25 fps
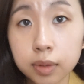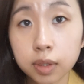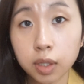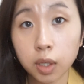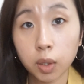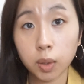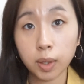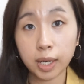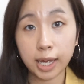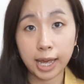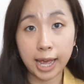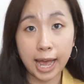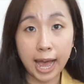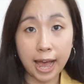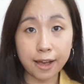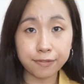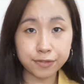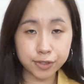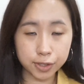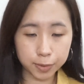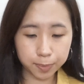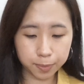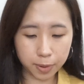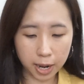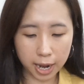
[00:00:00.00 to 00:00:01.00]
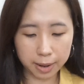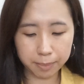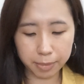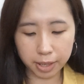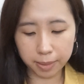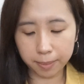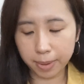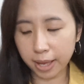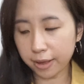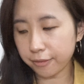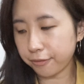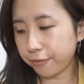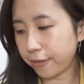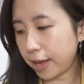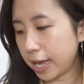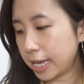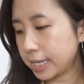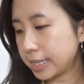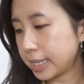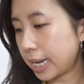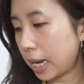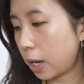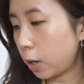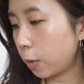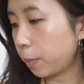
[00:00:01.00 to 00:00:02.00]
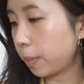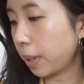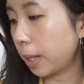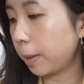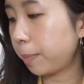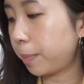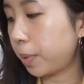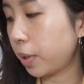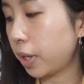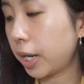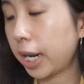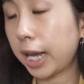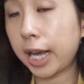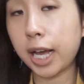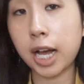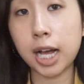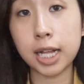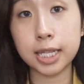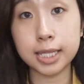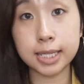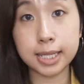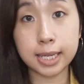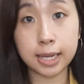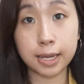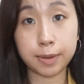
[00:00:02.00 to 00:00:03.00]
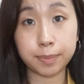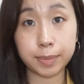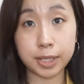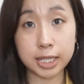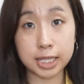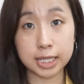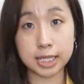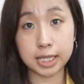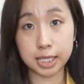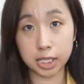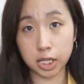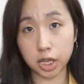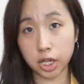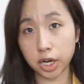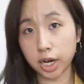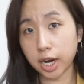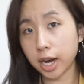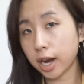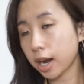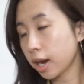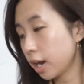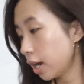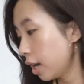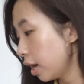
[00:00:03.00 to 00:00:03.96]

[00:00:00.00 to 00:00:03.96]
Okay, after priming my face, I'll be putting on some concealer.